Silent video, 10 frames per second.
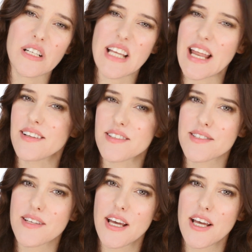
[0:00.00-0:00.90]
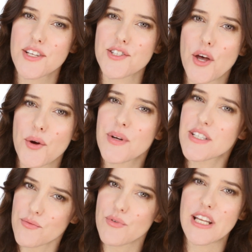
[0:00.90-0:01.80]
dense. So
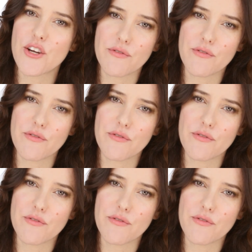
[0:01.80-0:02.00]
it's a really good